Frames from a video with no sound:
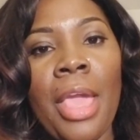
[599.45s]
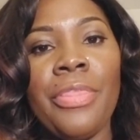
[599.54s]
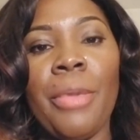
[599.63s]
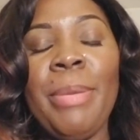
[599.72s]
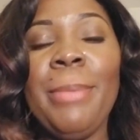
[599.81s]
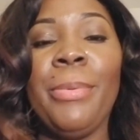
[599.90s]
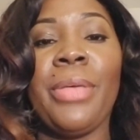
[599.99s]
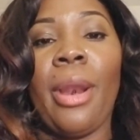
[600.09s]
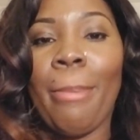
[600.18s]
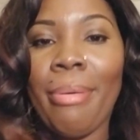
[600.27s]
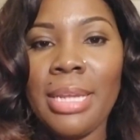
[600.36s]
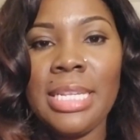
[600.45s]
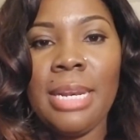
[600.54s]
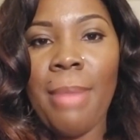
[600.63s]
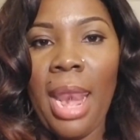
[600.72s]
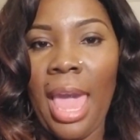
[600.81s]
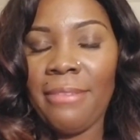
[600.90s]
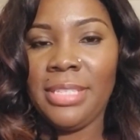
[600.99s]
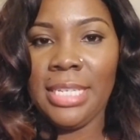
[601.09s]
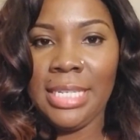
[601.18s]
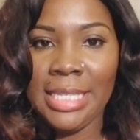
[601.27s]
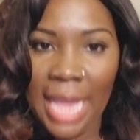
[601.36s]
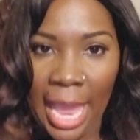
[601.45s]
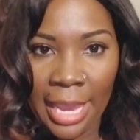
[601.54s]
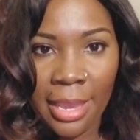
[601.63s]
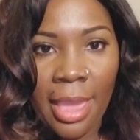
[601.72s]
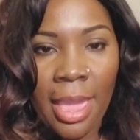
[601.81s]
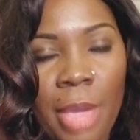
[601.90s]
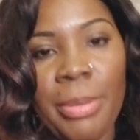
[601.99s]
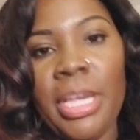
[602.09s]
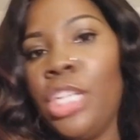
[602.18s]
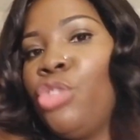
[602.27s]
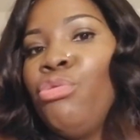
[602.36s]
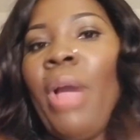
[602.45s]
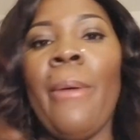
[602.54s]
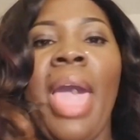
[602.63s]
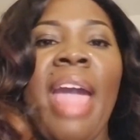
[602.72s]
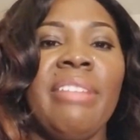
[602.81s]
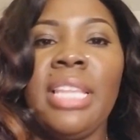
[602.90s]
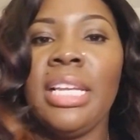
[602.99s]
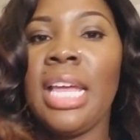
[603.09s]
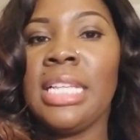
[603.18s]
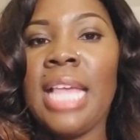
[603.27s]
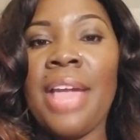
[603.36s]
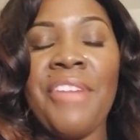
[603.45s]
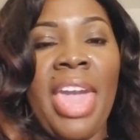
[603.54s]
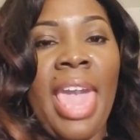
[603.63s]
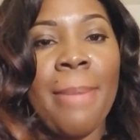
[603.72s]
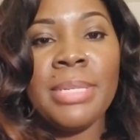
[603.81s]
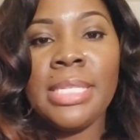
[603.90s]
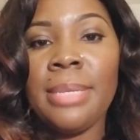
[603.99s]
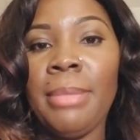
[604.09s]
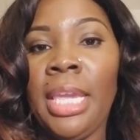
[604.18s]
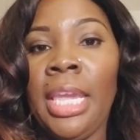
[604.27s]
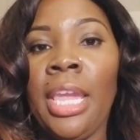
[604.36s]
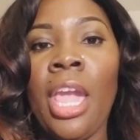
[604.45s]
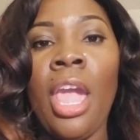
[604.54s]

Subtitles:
the people that are present in my life today, because throughout everything that has ever happened to me,